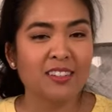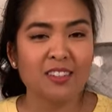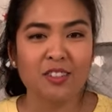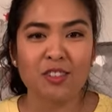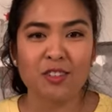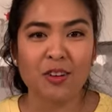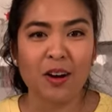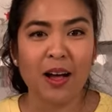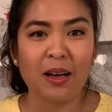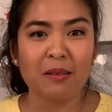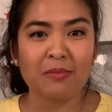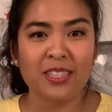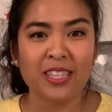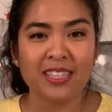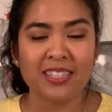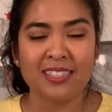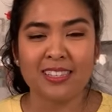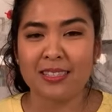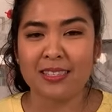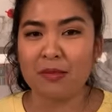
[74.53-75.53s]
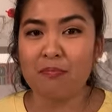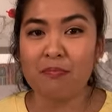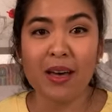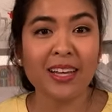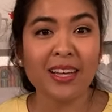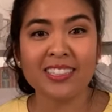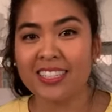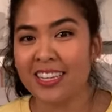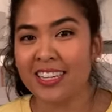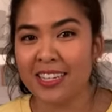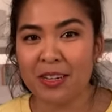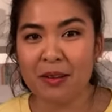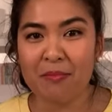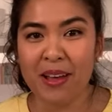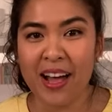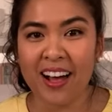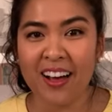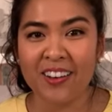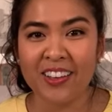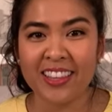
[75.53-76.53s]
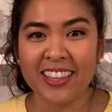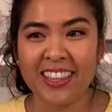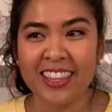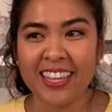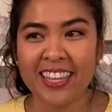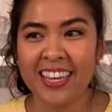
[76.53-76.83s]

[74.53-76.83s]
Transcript: describes this as melt in your mouth,